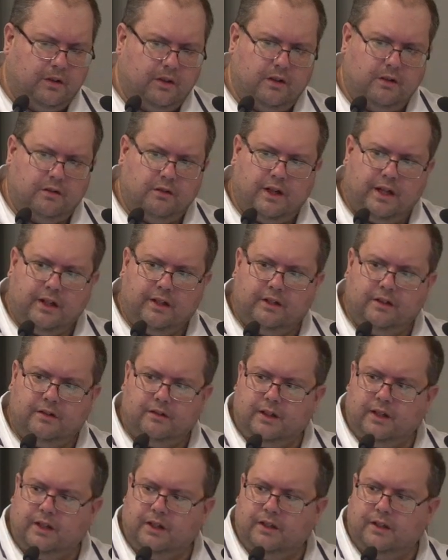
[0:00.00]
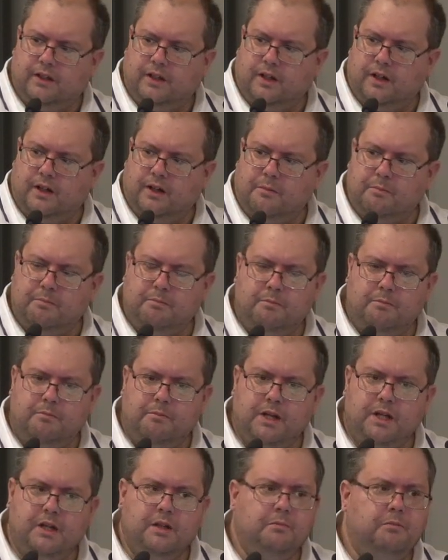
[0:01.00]
correctly, the
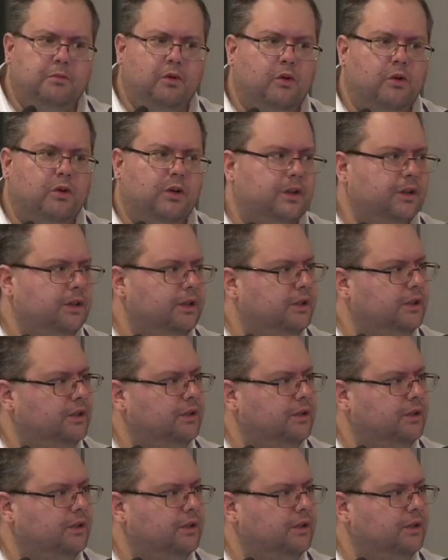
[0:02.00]
big board